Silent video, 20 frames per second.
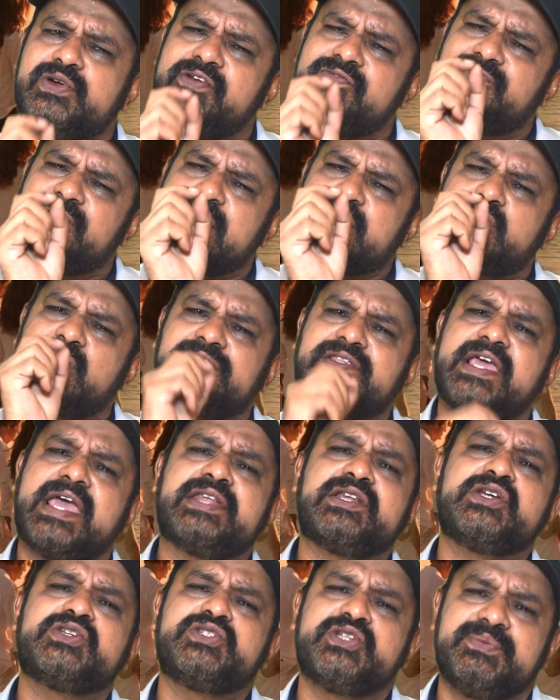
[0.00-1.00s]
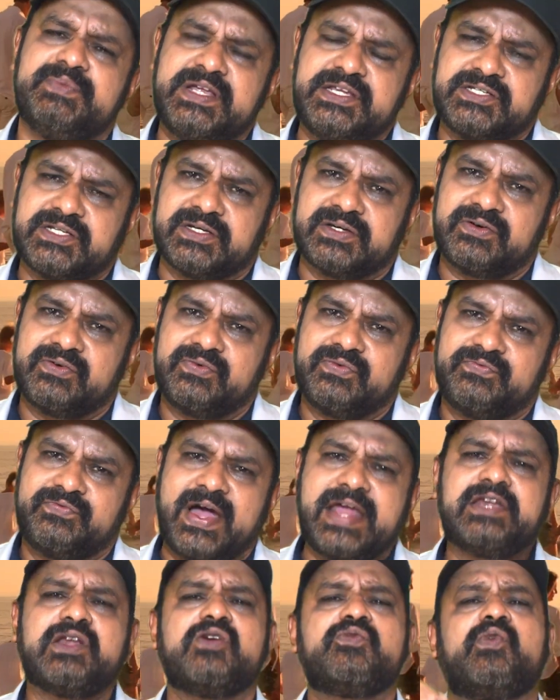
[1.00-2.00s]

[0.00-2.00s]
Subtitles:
to reflect on the energy meter. Find